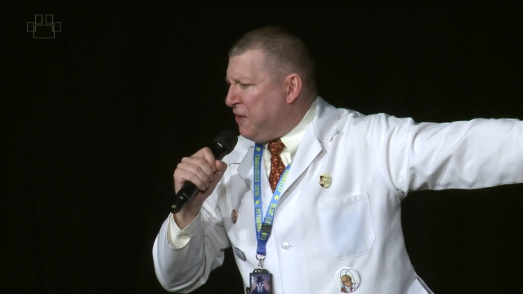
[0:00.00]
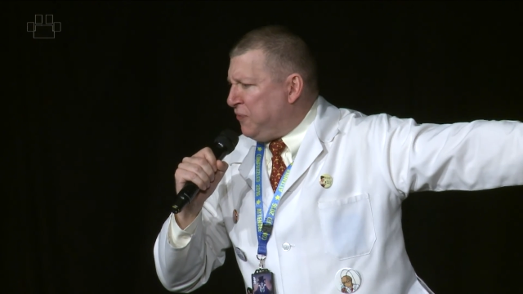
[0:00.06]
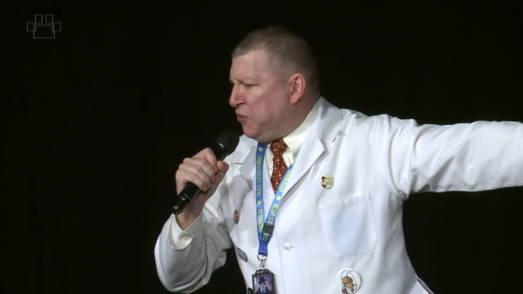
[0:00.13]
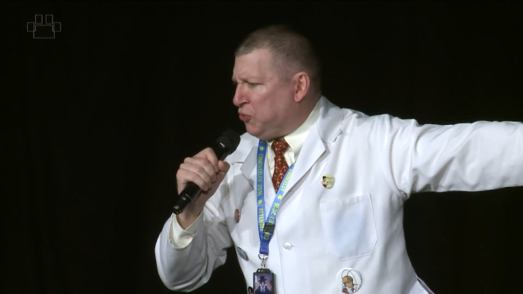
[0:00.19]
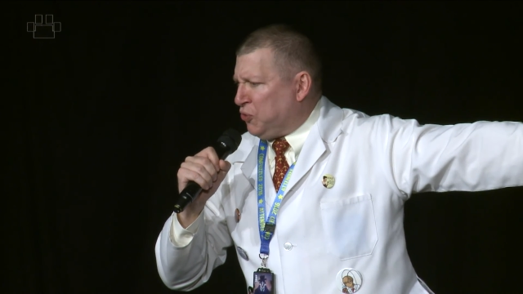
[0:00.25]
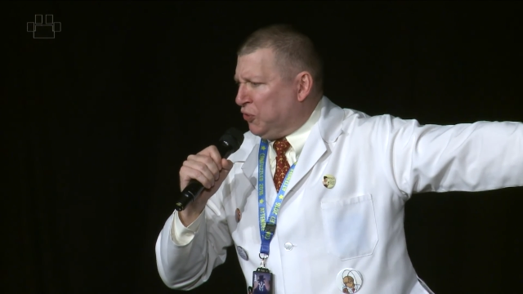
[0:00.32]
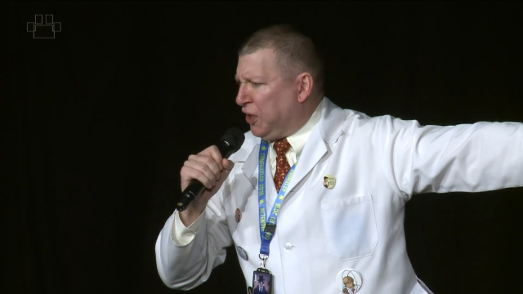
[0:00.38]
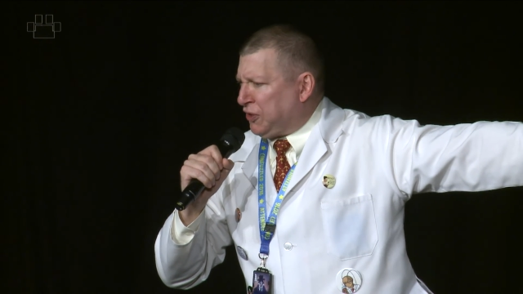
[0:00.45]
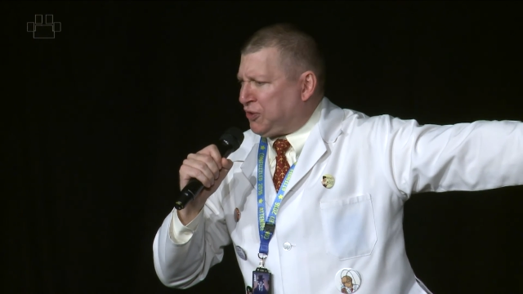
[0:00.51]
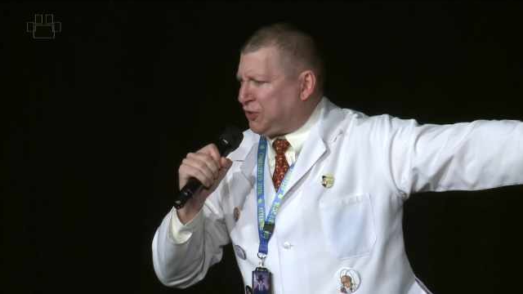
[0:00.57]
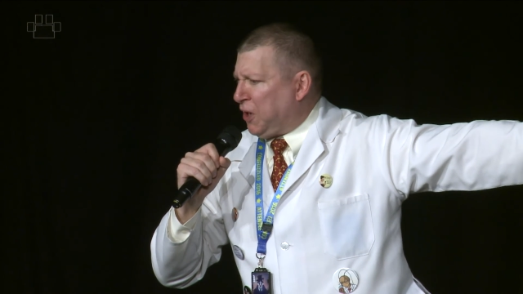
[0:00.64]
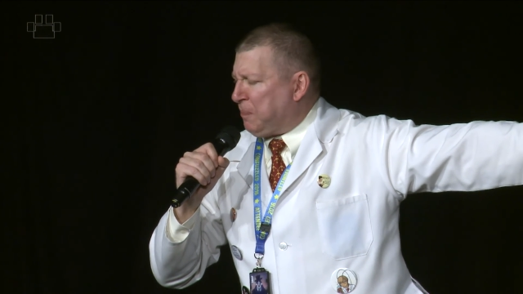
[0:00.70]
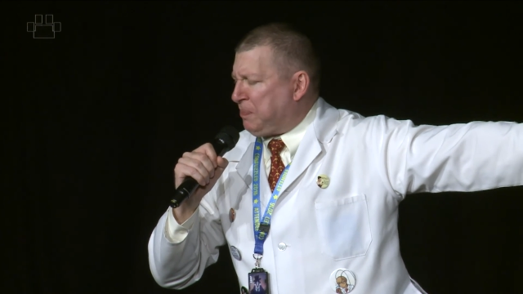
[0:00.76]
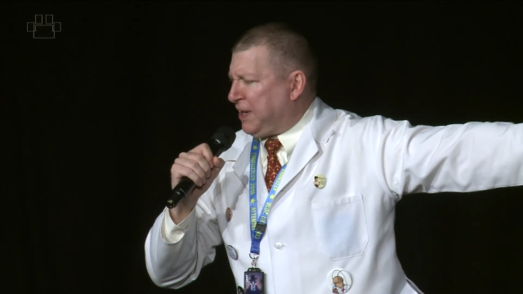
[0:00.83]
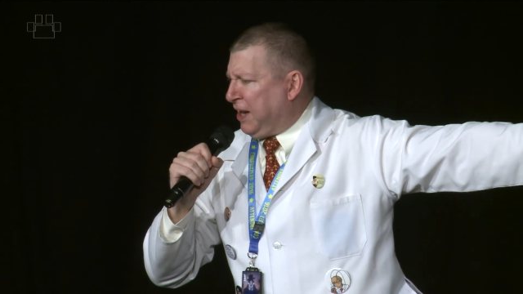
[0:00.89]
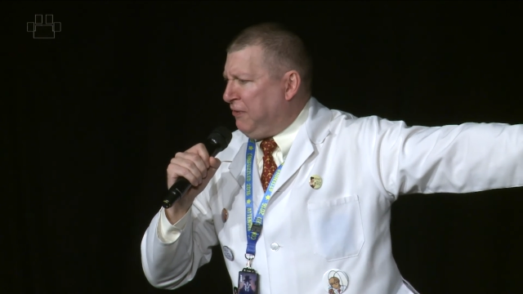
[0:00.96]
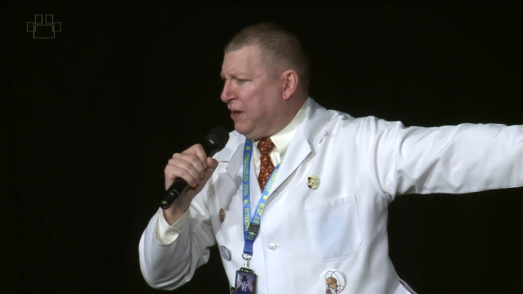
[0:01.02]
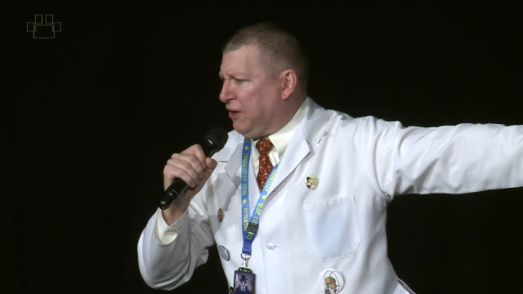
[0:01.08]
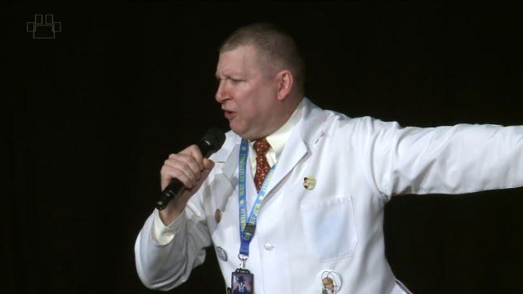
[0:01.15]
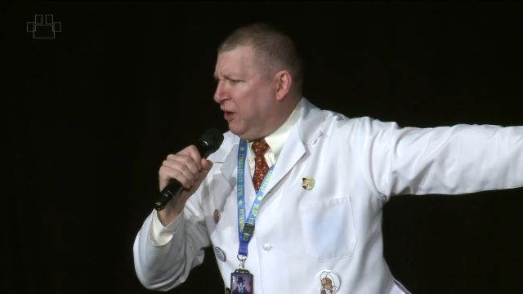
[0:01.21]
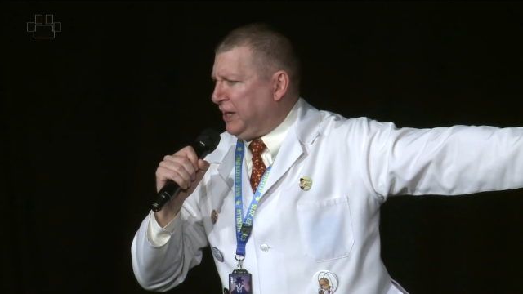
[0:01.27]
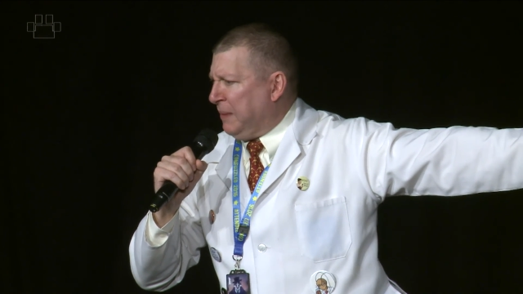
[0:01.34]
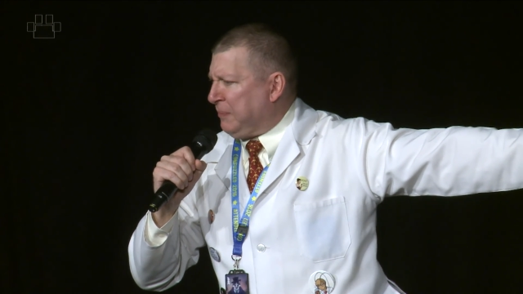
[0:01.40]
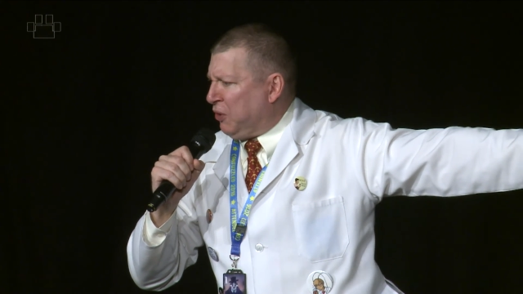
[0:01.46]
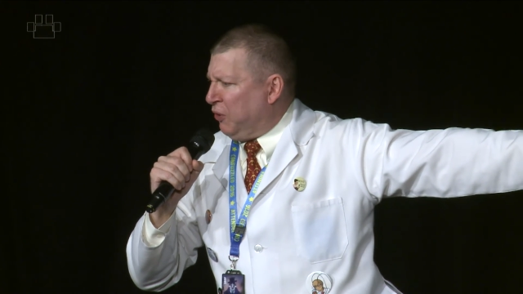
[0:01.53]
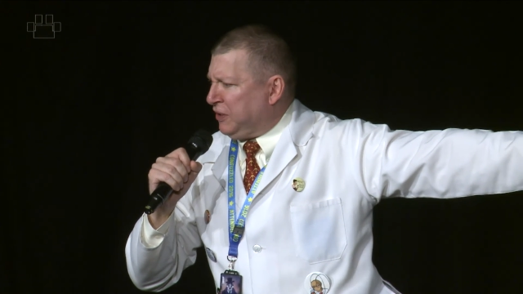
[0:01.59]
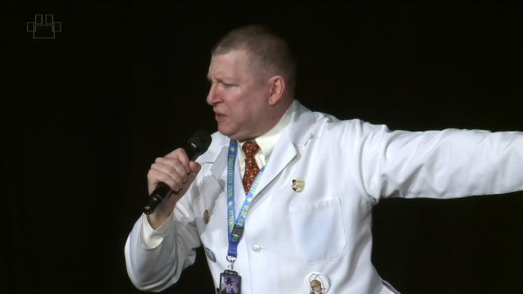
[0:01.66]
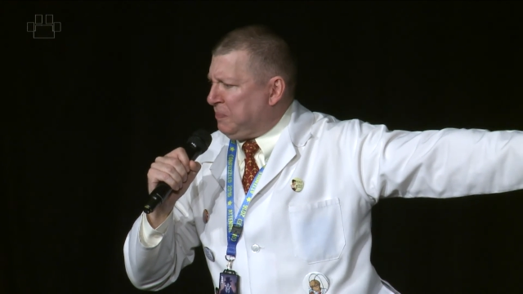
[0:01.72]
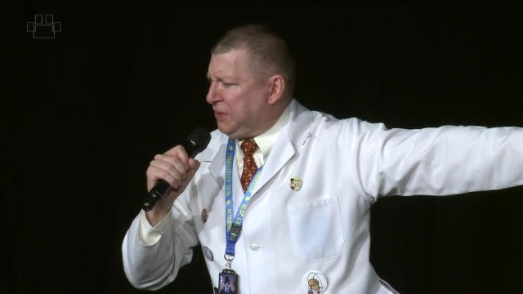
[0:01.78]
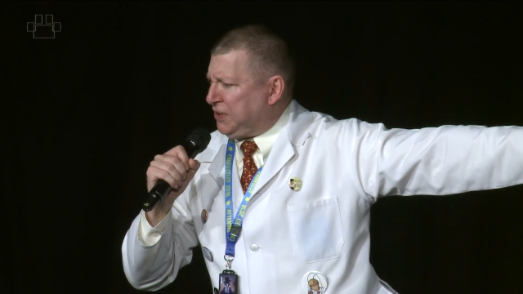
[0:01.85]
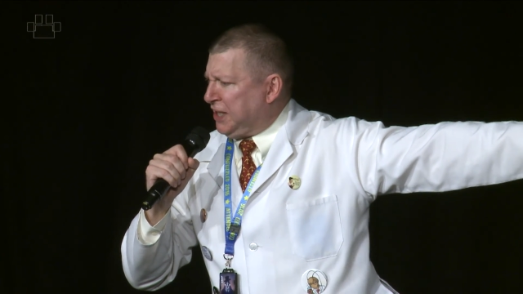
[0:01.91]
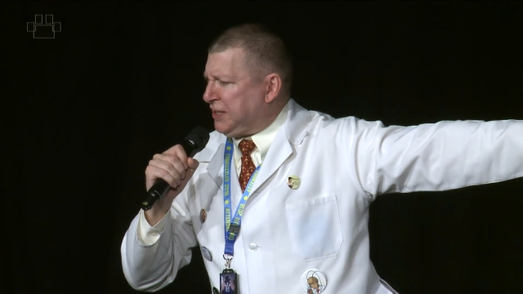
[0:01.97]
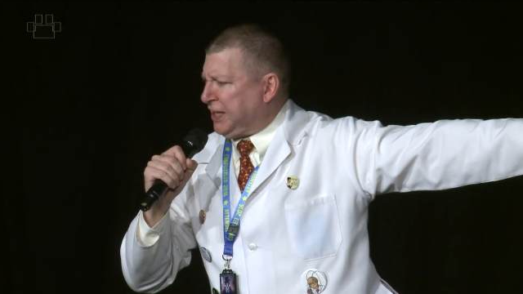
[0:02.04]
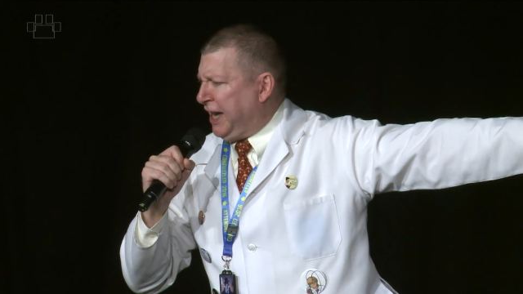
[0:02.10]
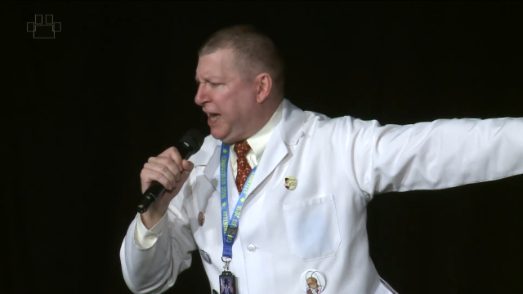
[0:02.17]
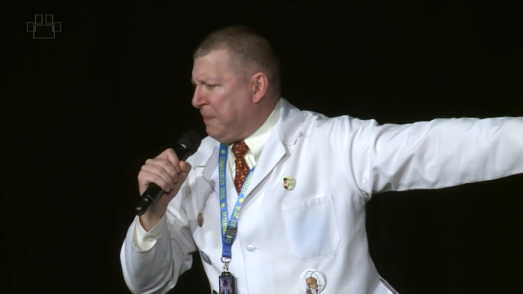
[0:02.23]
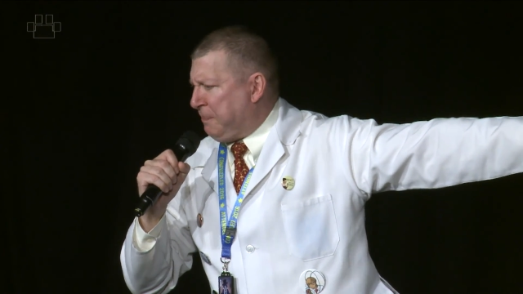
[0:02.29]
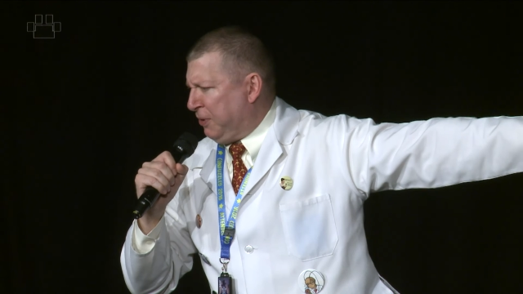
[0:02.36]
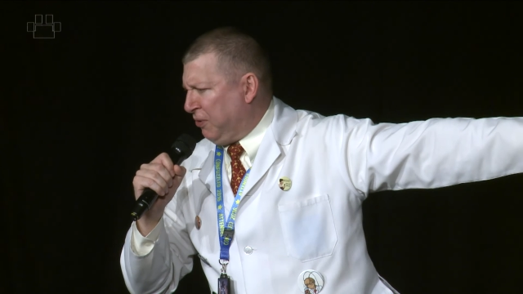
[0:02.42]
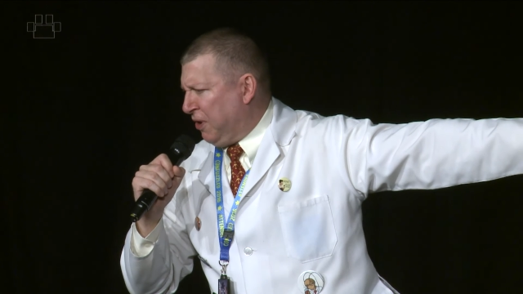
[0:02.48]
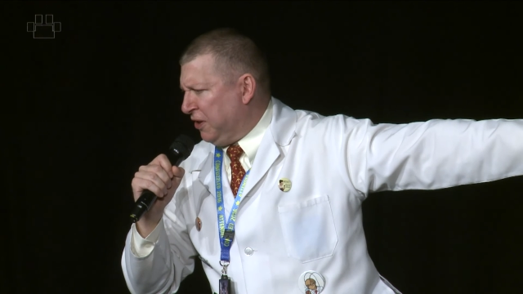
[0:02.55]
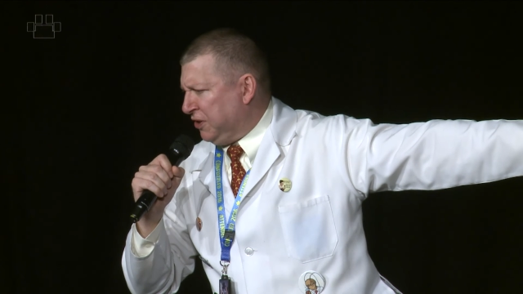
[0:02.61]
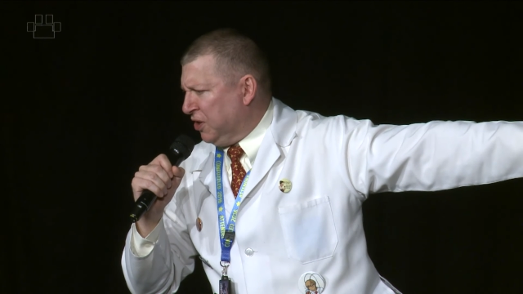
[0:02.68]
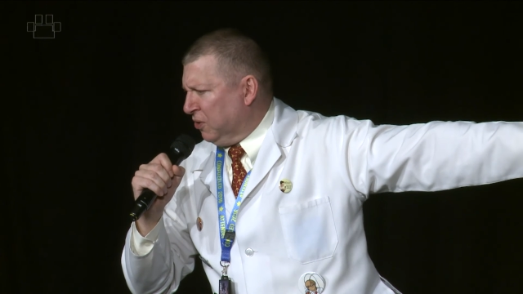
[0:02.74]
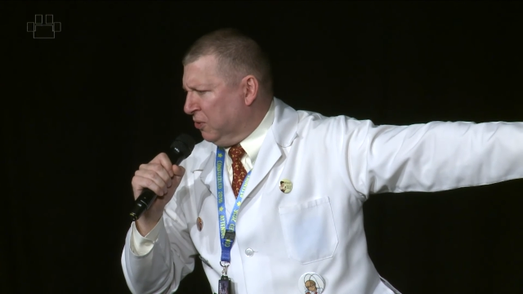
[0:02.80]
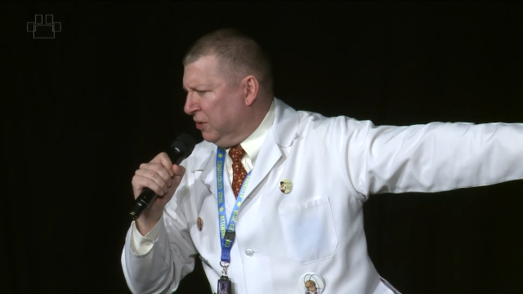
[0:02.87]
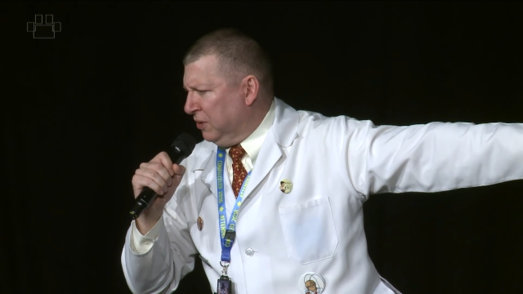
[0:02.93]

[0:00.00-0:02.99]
If you do not stop carrying on, I'm going to put a diaper on you.